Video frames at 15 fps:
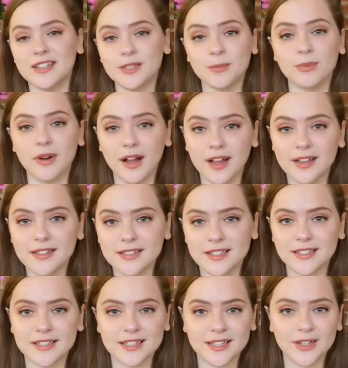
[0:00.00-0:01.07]
surprise
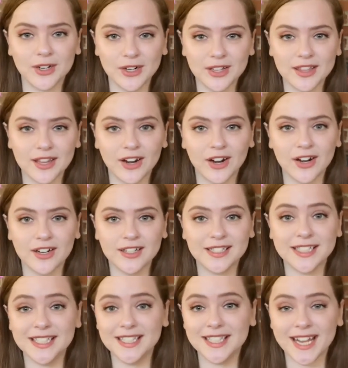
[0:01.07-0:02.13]
to see her there
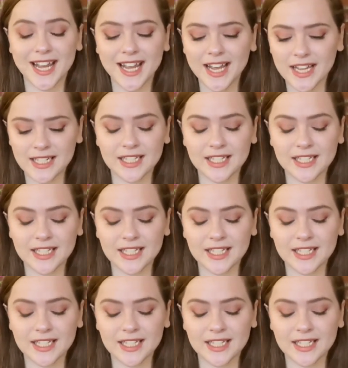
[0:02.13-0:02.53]
today.